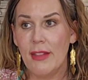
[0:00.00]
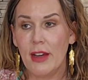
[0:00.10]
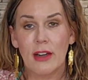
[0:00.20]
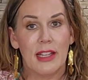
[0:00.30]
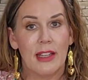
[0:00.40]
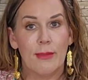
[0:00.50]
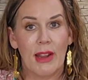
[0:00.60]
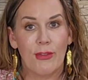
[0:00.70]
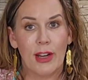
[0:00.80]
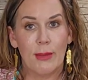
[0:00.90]
they're in my
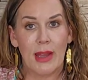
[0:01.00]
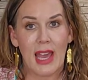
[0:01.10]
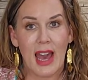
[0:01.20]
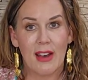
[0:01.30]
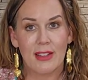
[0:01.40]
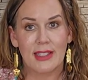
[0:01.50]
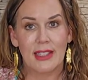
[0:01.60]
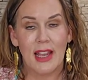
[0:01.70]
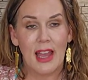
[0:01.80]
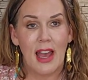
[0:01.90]
front of my house,
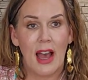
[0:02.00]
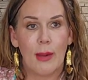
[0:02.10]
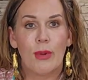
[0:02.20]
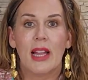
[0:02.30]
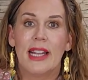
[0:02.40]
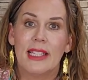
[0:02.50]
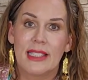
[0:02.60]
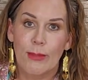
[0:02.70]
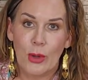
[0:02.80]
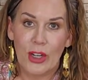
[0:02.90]
I planted
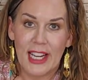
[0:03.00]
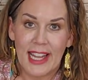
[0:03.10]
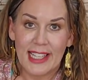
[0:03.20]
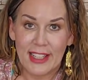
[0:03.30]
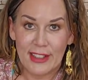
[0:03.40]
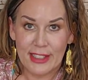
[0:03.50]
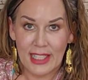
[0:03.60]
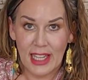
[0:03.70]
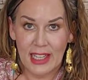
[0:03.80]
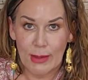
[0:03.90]
some perennials
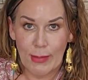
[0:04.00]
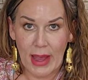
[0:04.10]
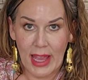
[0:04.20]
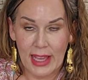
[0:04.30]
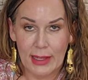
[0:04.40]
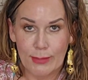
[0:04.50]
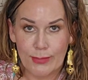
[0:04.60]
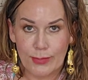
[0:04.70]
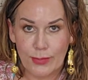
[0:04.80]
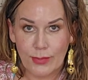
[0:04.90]
in my
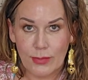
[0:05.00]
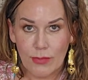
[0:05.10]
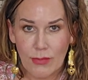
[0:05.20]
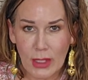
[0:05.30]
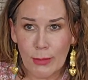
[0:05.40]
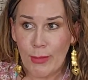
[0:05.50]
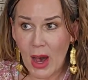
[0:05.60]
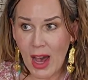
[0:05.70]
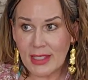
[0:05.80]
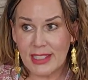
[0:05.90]

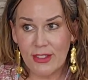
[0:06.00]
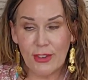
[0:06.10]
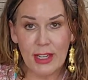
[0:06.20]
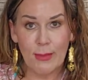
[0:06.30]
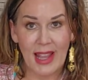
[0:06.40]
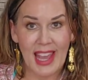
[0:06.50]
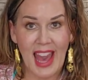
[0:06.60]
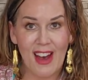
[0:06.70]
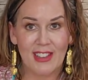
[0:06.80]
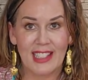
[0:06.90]
pots in front of my
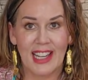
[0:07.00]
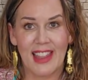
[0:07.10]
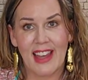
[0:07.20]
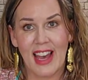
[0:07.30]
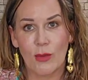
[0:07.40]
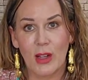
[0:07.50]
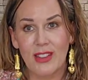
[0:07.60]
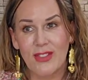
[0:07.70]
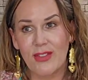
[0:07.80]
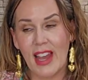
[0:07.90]
house. And I thought,
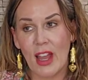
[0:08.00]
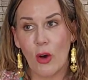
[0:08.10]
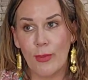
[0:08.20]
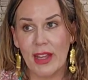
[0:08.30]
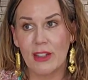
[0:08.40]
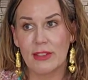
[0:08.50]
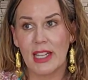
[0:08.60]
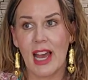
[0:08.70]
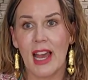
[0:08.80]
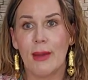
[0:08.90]
well, I hope they don't
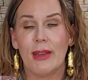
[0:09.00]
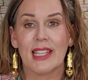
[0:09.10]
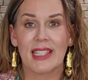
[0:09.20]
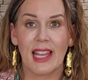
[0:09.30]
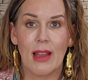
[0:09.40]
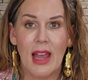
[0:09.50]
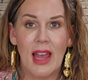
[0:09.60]
die because I,